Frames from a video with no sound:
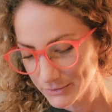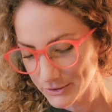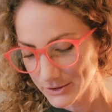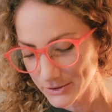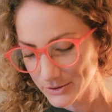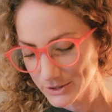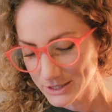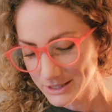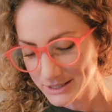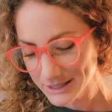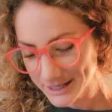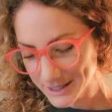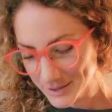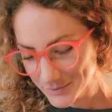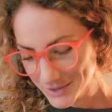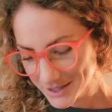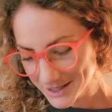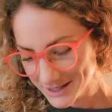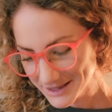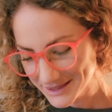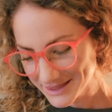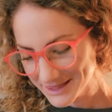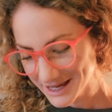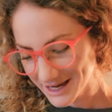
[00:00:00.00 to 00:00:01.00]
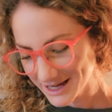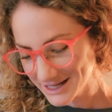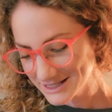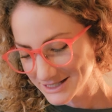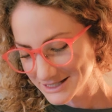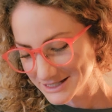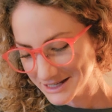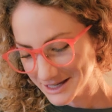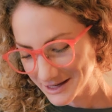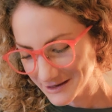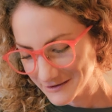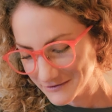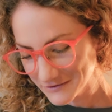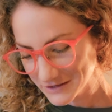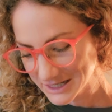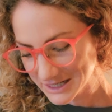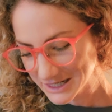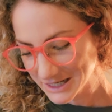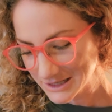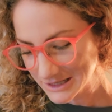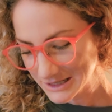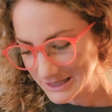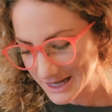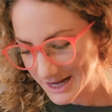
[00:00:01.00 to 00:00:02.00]
proclaiming thanksgiving
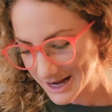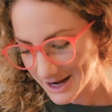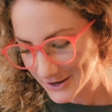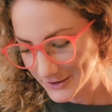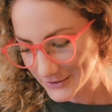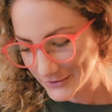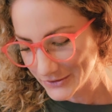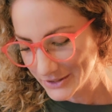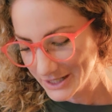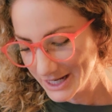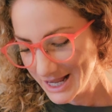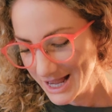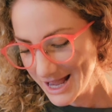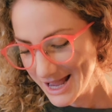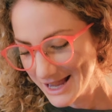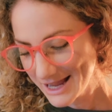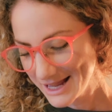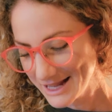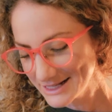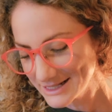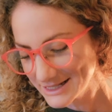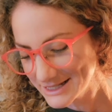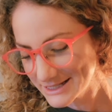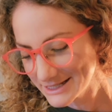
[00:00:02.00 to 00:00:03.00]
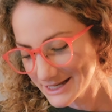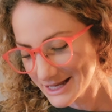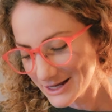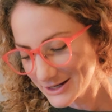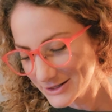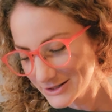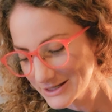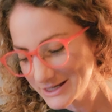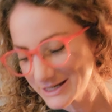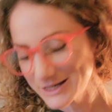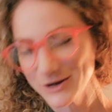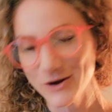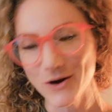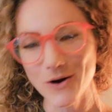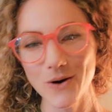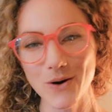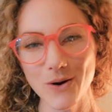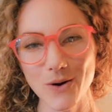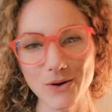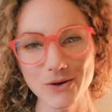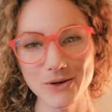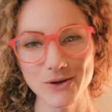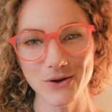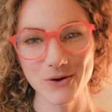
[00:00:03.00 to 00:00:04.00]
aloud and telling
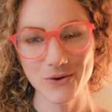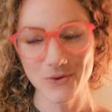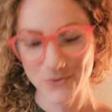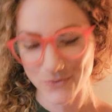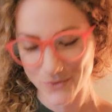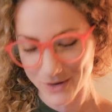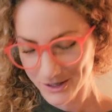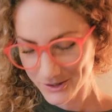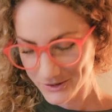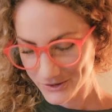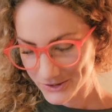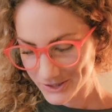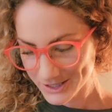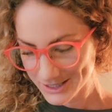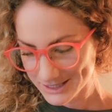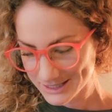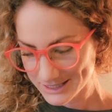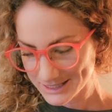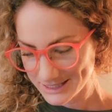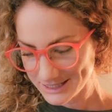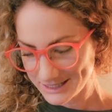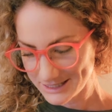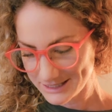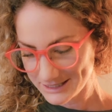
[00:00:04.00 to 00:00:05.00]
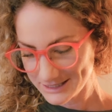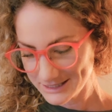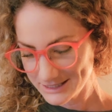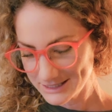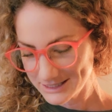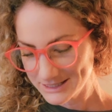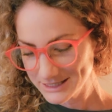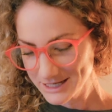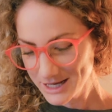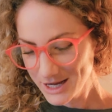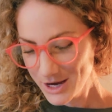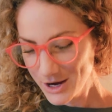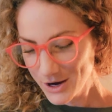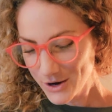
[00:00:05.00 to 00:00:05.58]
all your wondrous deeds.